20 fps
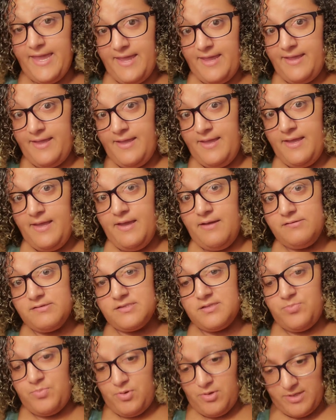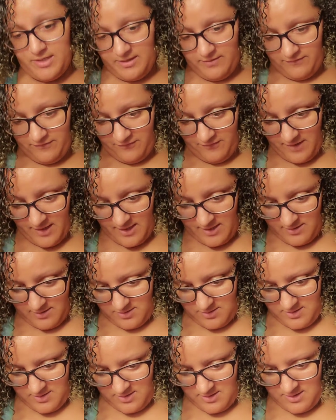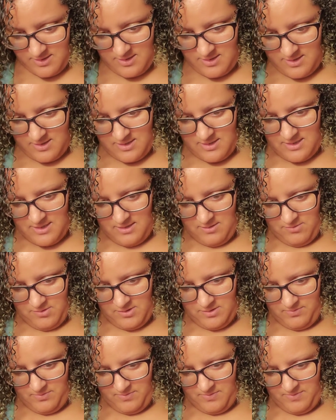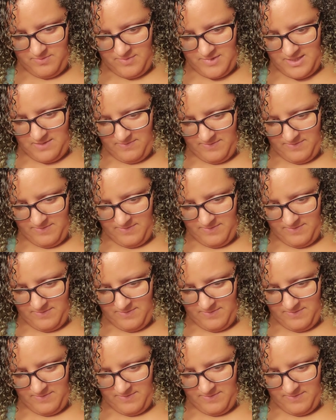I was supporting a friend that